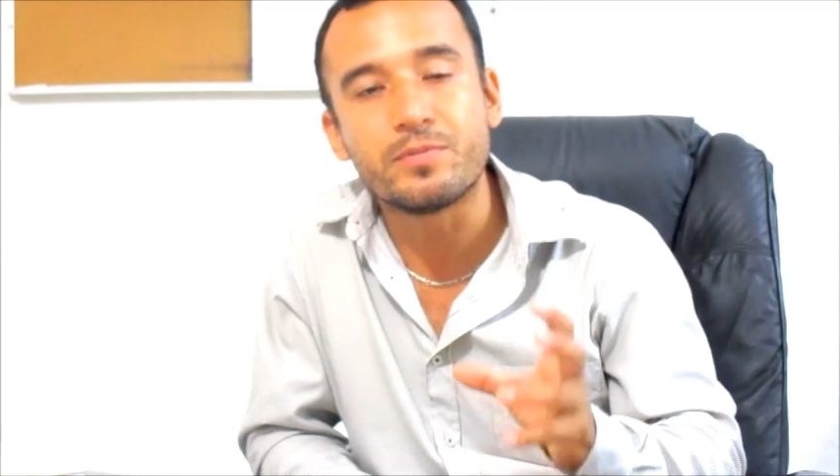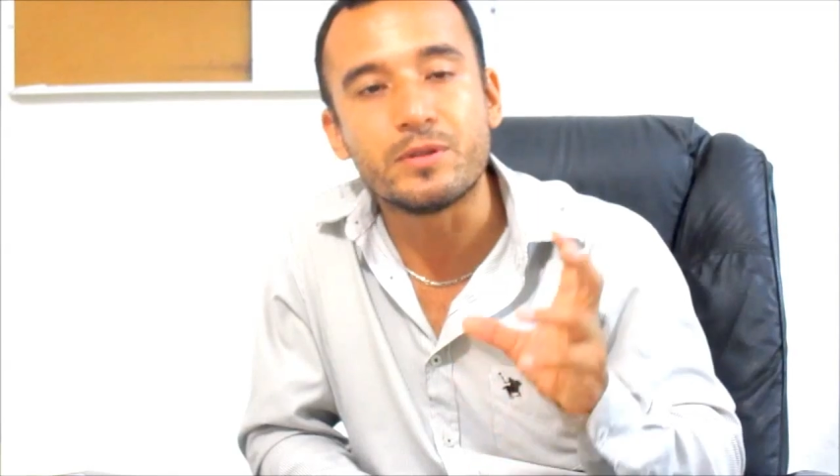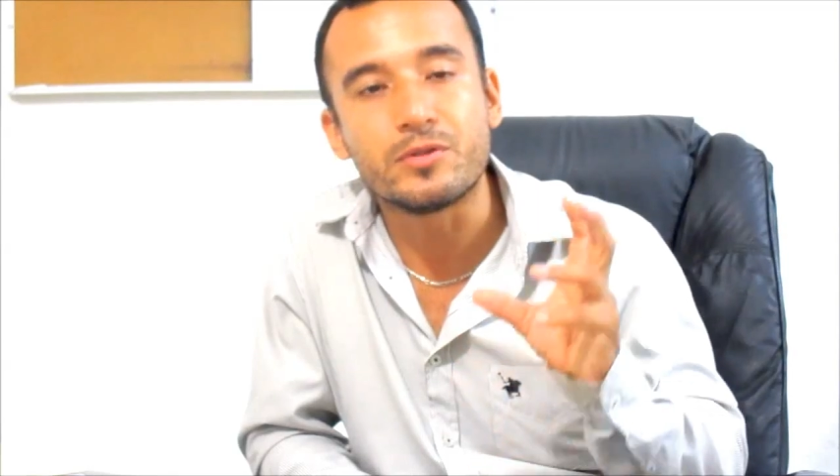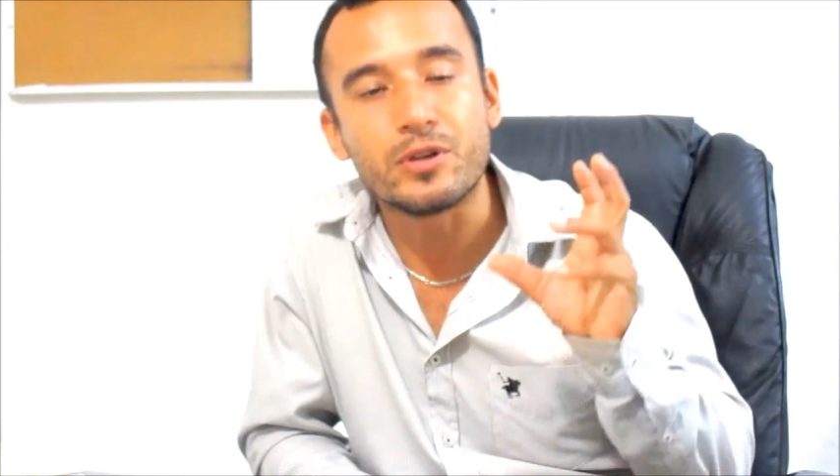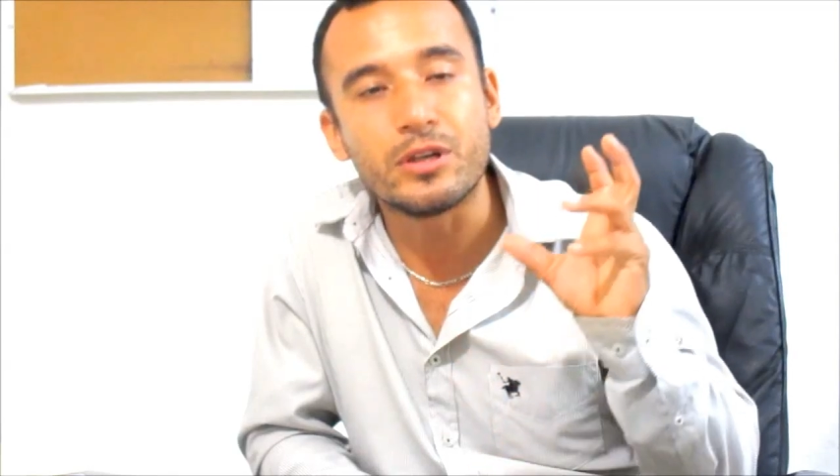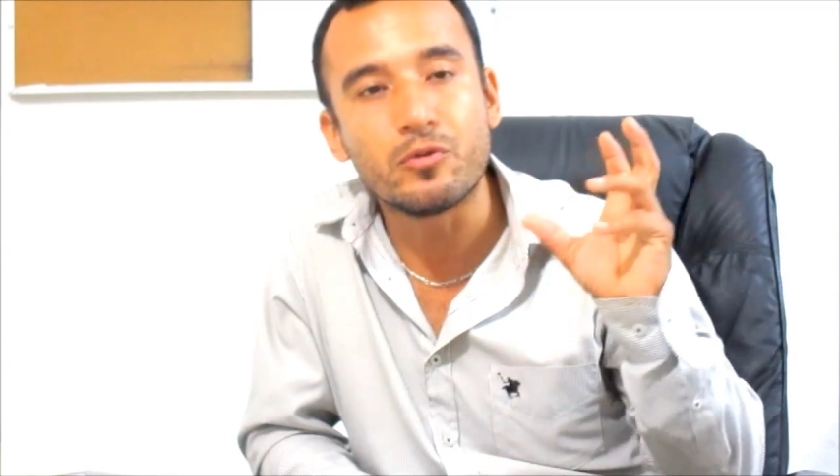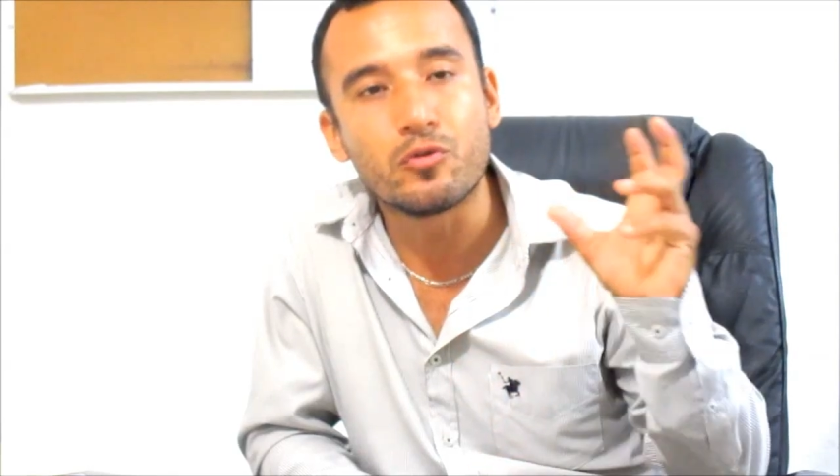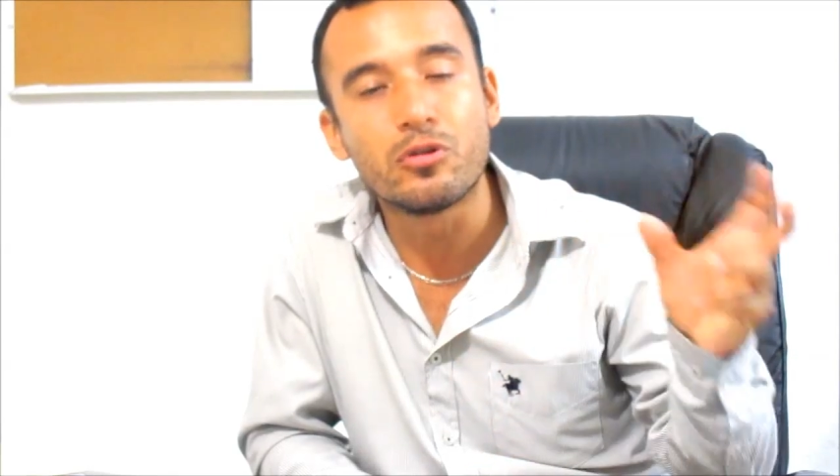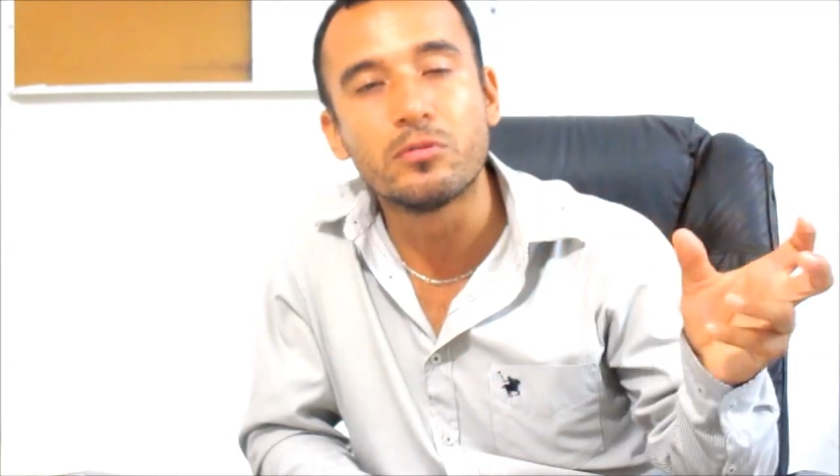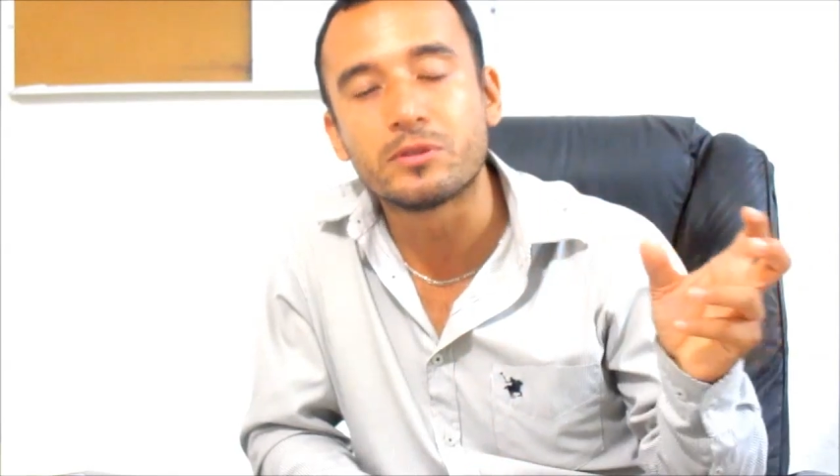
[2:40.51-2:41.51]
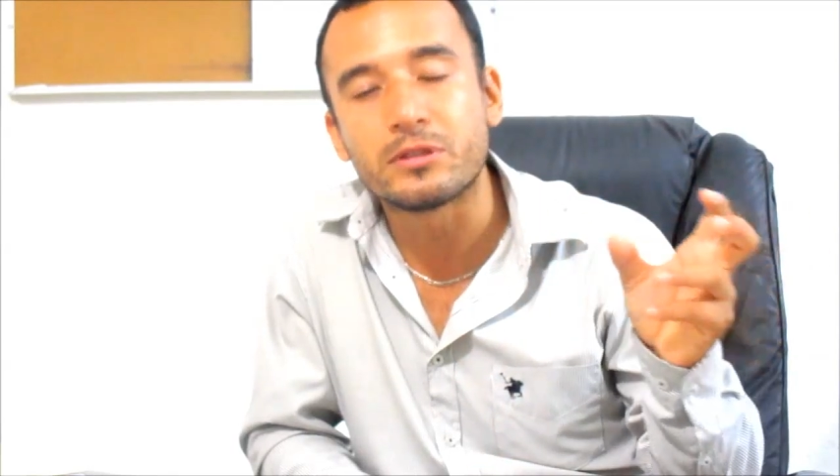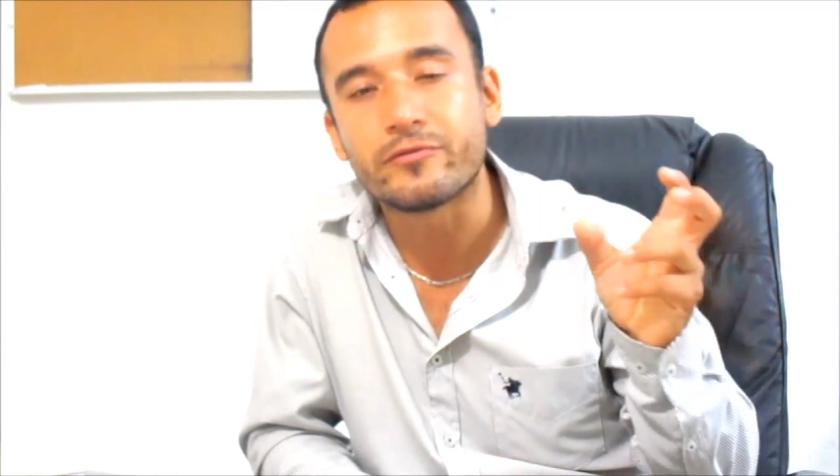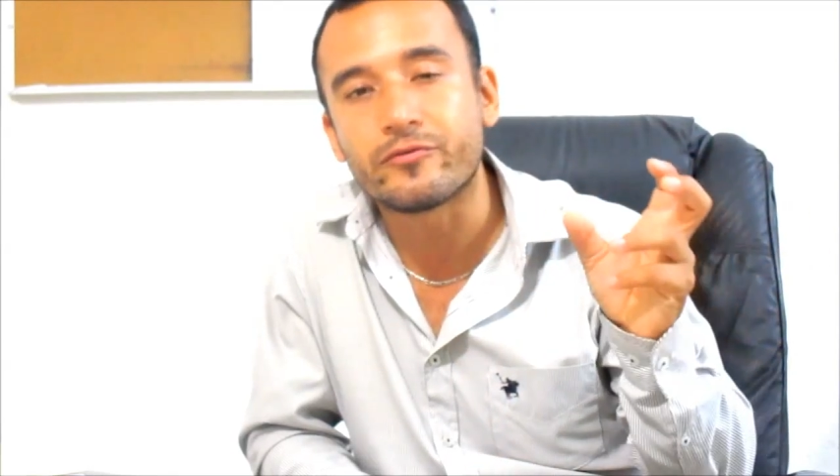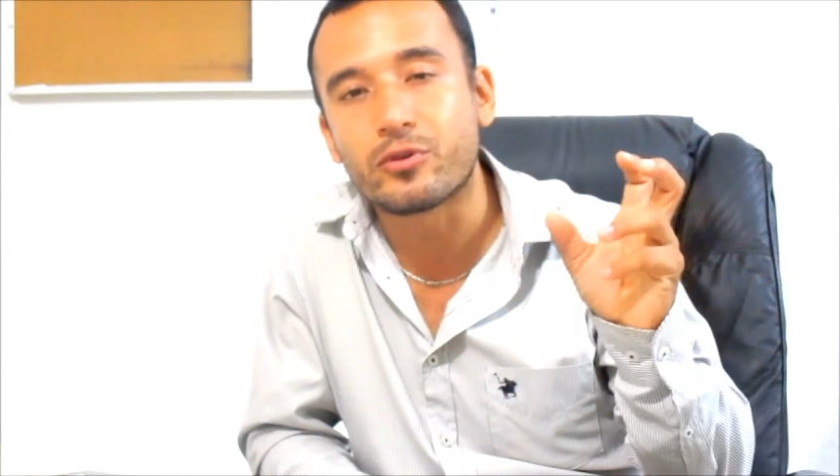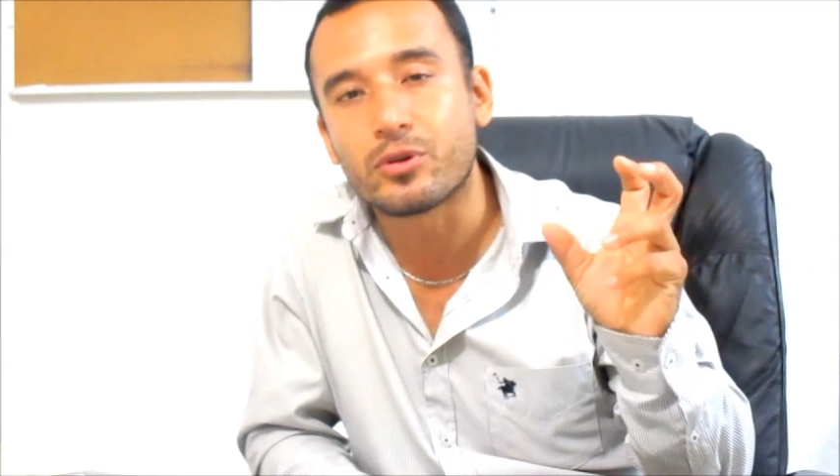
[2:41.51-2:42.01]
between groups of